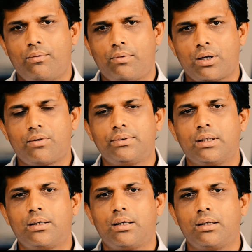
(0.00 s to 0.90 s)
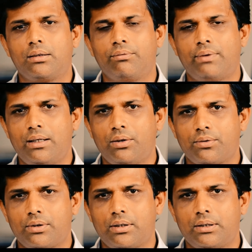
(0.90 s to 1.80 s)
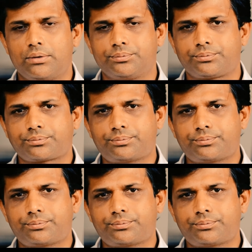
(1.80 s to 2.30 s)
One of the well-known